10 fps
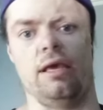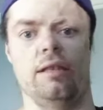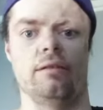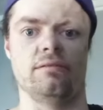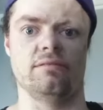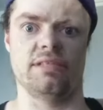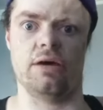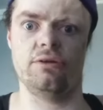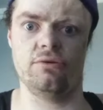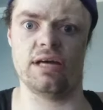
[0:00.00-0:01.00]
and
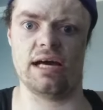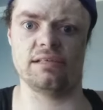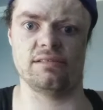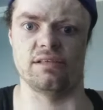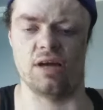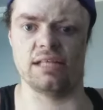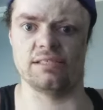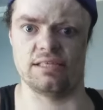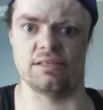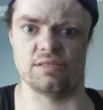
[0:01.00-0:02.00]
tell you guys to
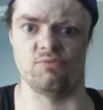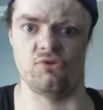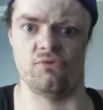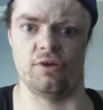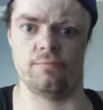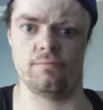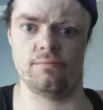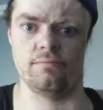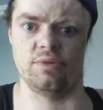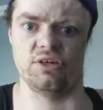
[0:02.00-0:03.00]
not see this movie
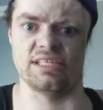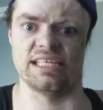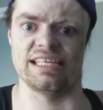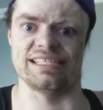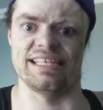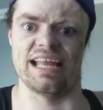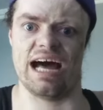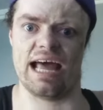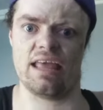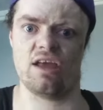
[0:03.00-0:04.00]
because it is
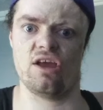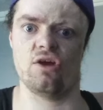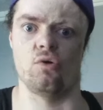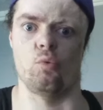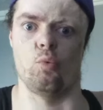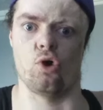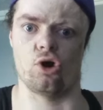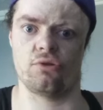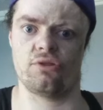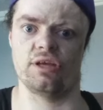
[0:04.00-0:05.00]
not
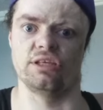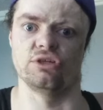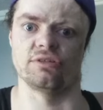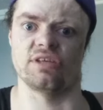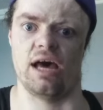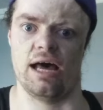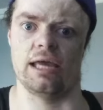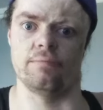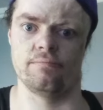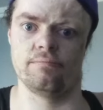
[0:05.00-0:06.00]
worth your
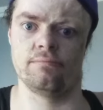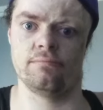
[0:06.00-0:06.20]
time